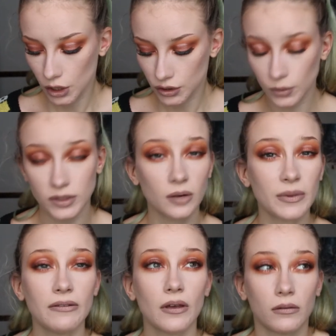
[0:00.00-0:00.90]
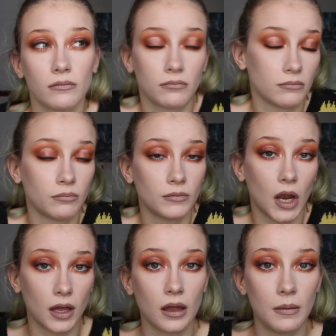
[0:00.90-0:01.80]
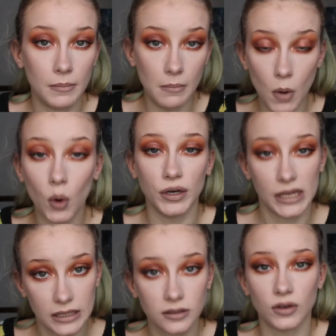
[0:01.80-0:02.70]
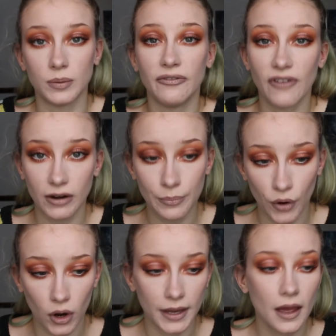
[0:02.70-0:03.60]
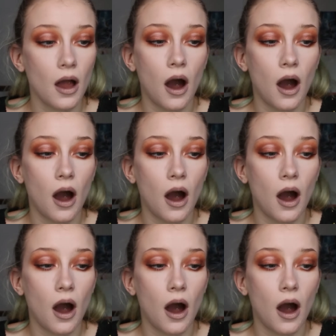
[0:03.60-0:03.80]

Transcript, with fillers: So it's going to be like morning it's going to be very bright